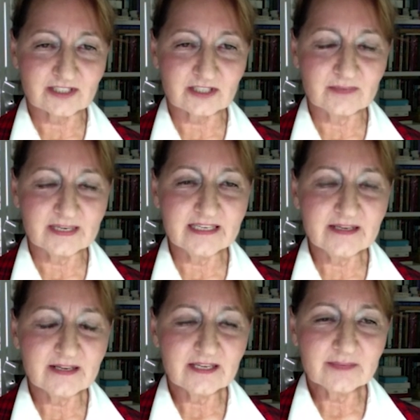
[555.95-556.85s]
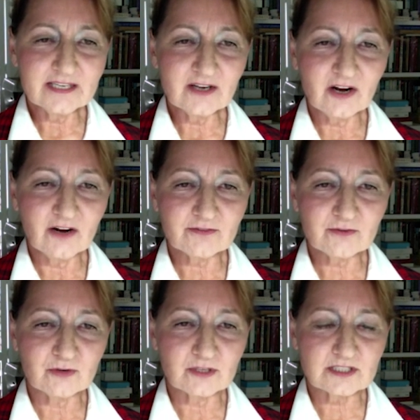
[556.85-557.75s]
So many golf
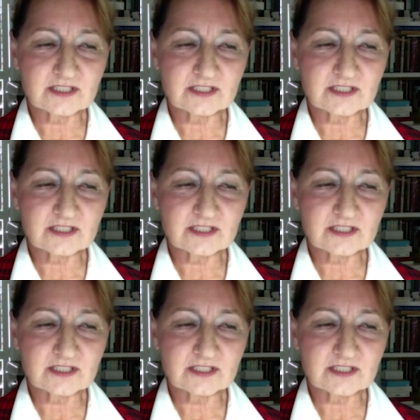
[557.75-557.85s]
course